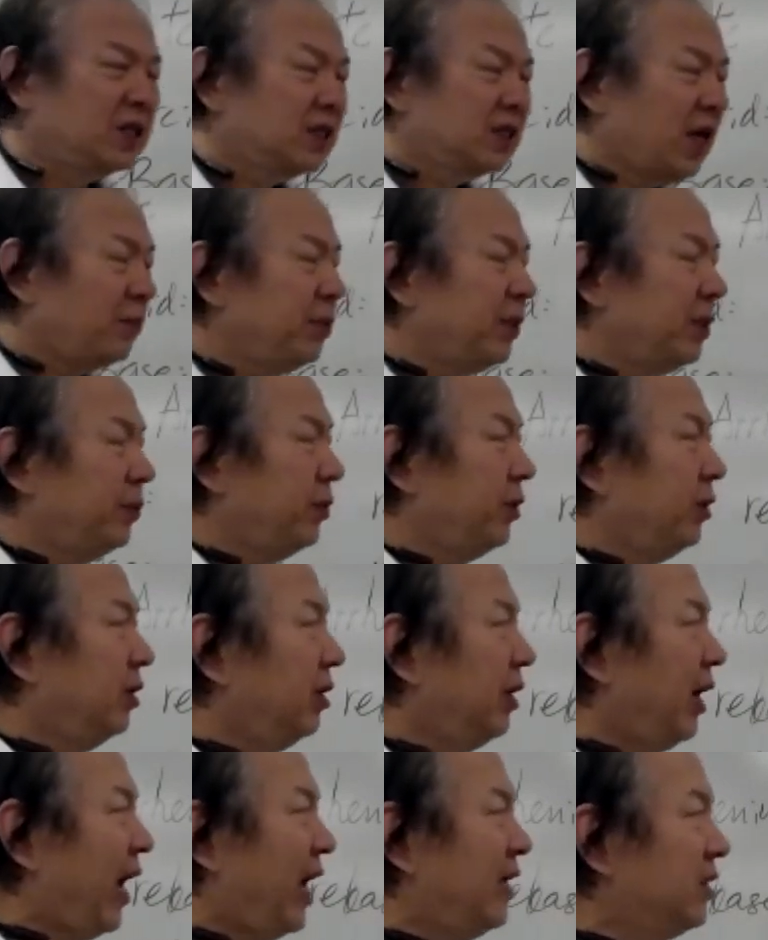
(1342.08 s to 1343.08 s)
some
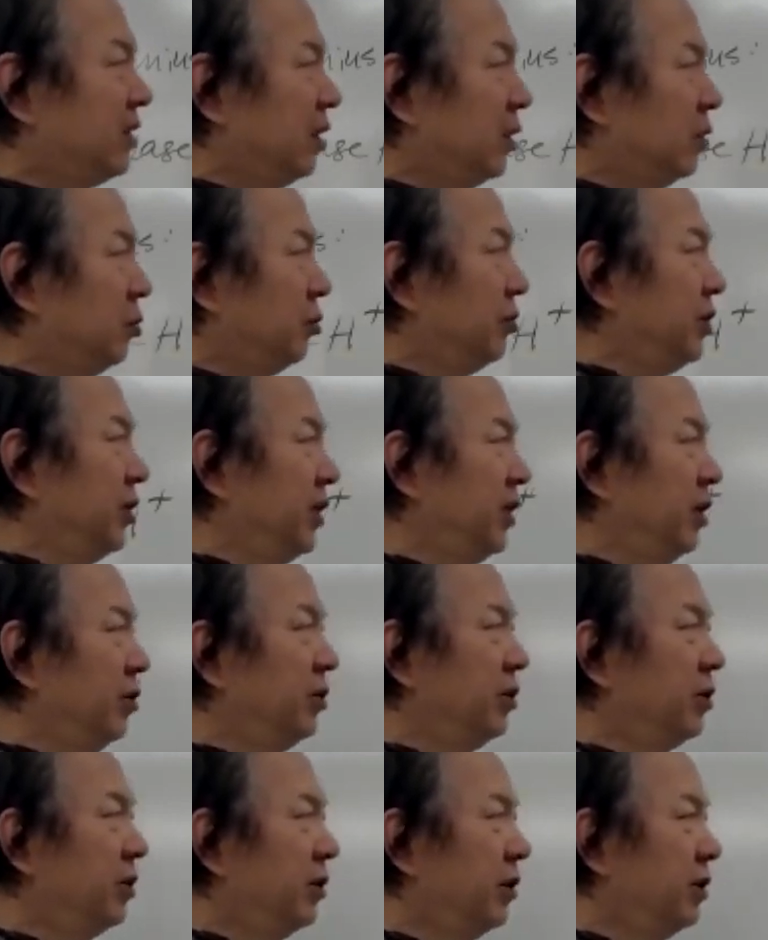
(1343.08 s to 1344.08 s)
people answer to
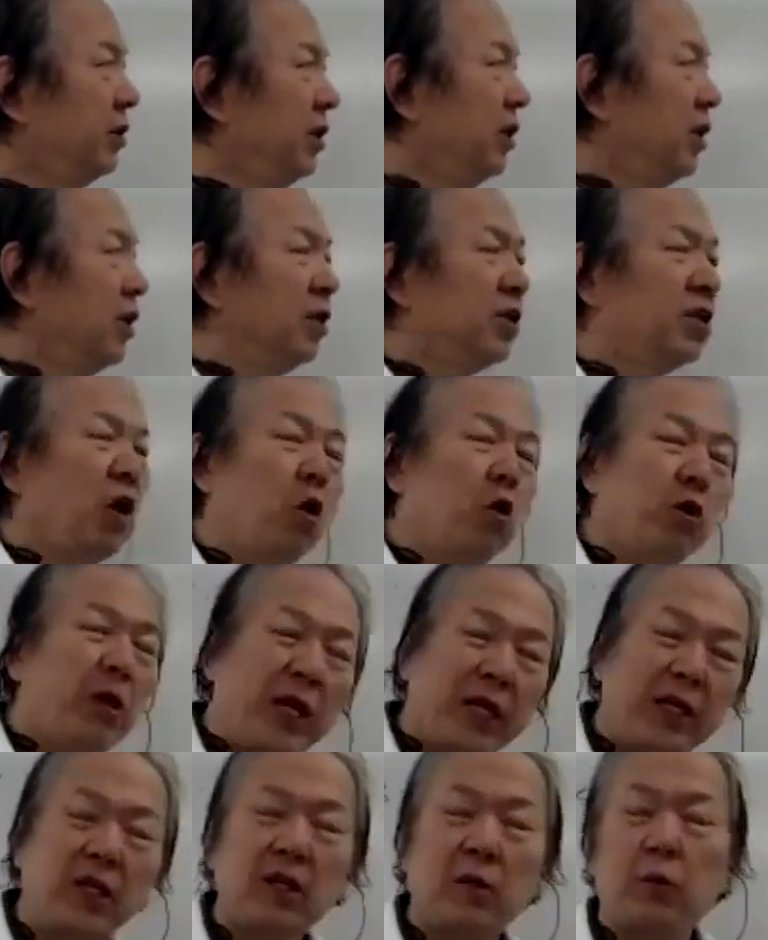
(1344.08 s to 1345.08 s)
you,
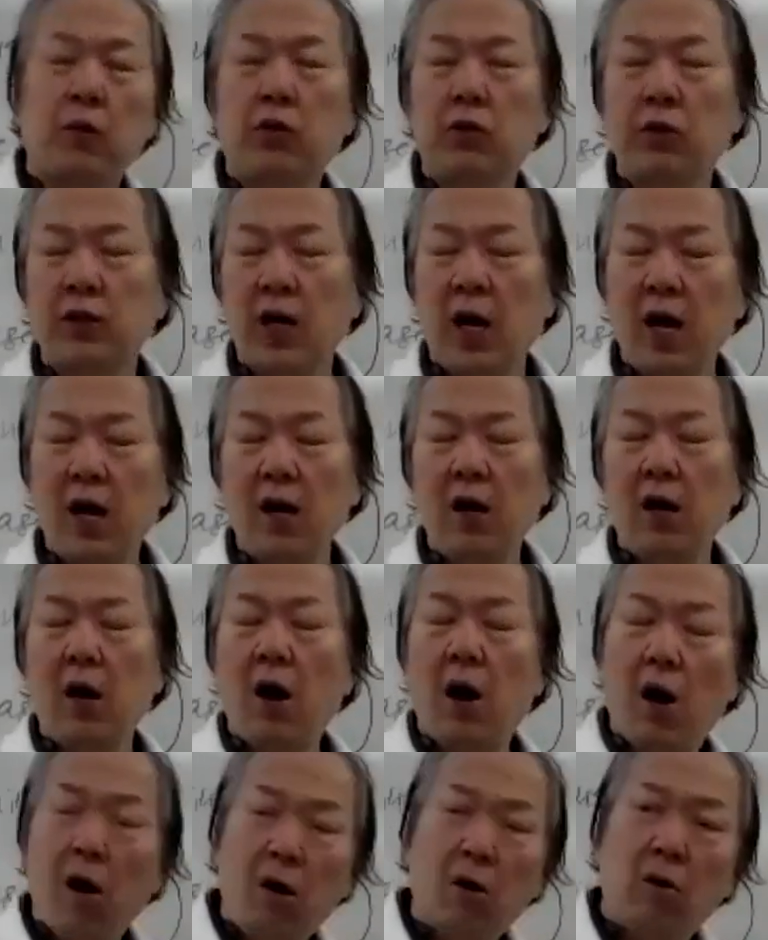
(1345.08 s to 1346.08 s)
donate a
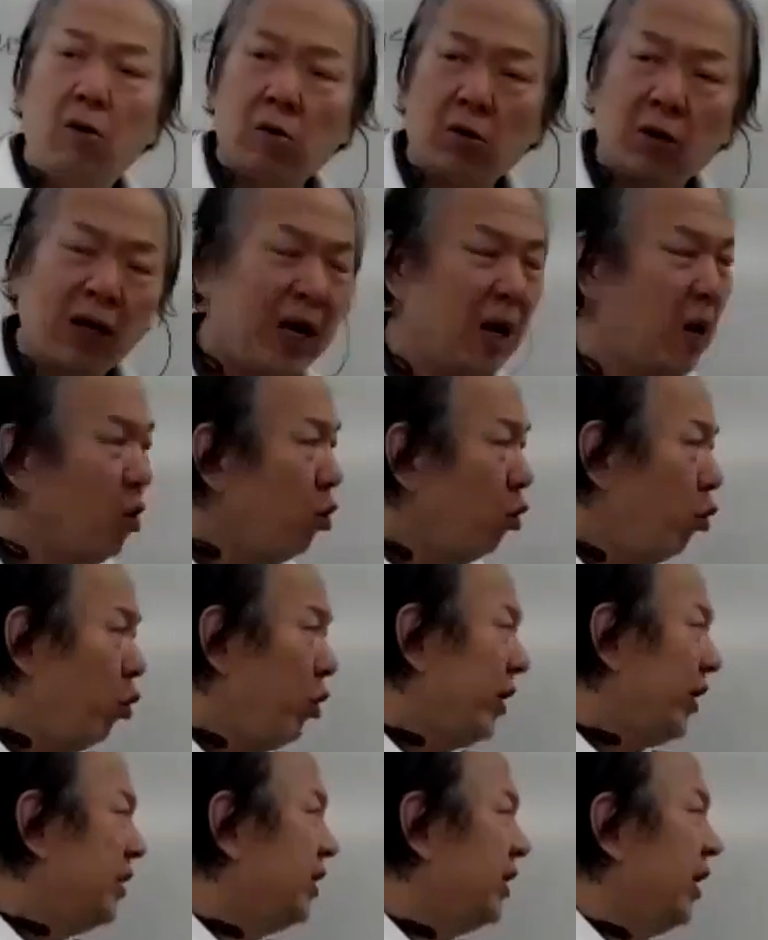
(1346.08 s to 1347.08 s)
proton or
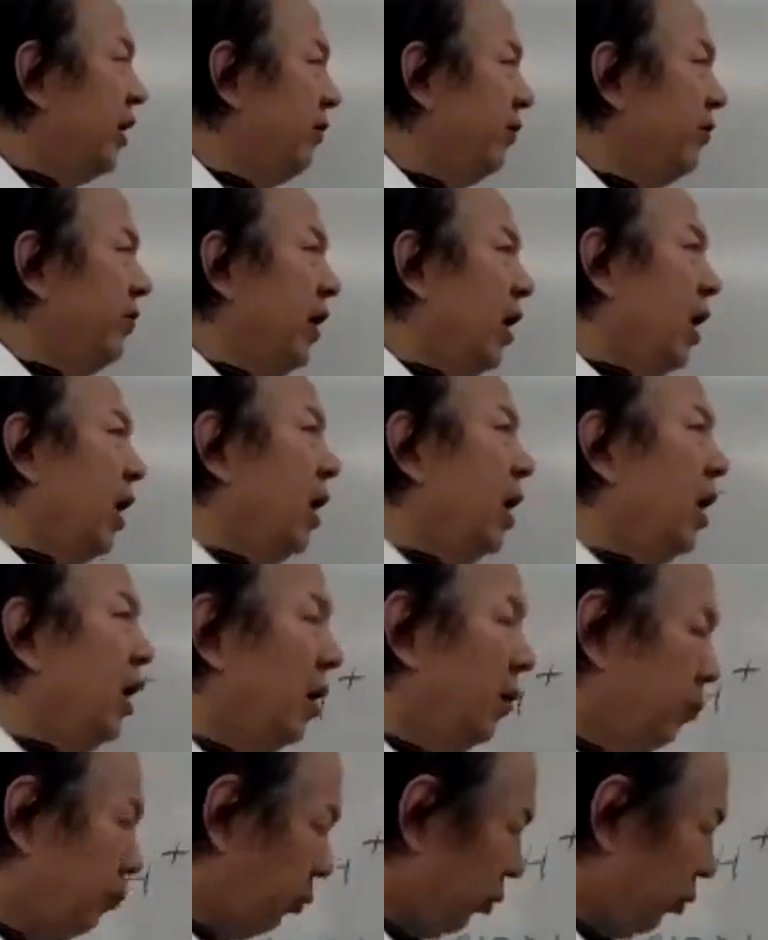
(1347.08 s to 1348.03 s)
receive a